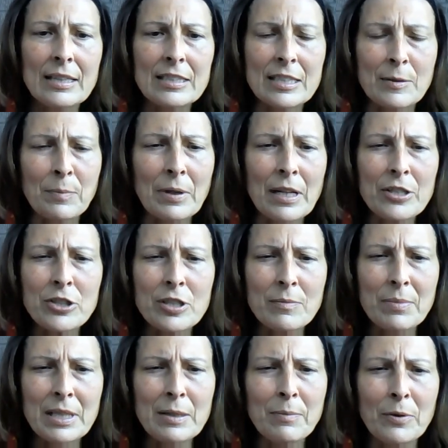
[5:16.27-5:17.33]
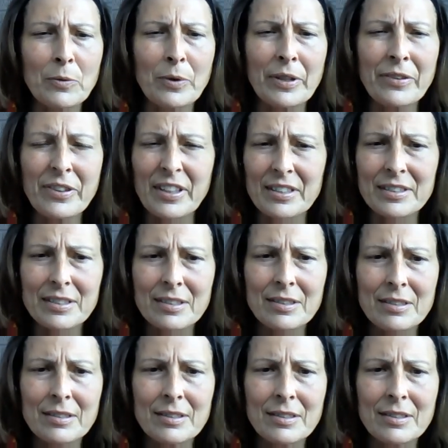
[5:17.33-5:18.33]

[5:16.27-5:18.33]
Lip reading: Splashing people with this.